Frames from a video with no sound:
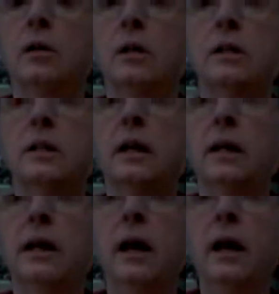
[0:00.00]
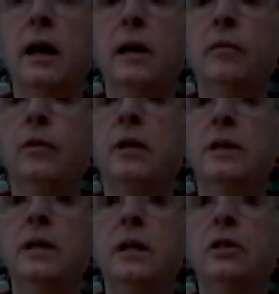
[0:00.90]
Just knitting every
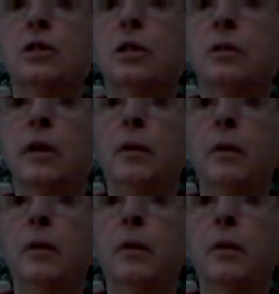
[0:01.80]
stitch. There